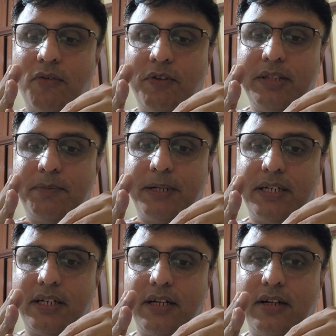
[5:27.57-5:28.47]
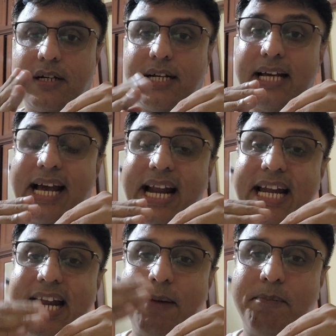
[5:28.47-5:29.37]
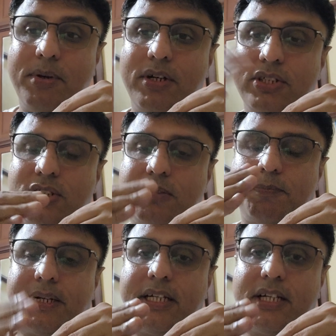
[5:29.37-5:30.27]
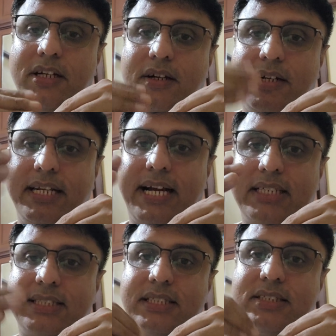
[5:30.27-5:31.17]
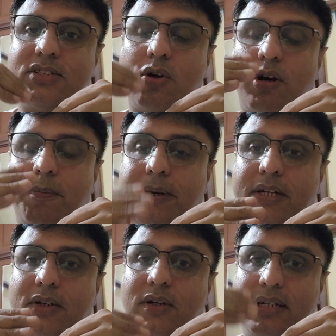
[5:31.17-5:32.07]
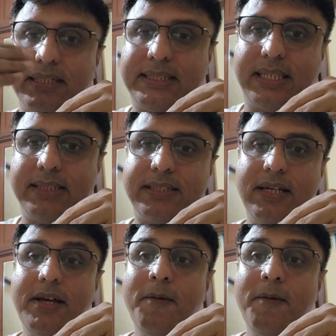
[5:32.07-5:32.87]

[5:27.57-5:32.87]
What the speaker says: with particular numbers or particular reactions or particular results,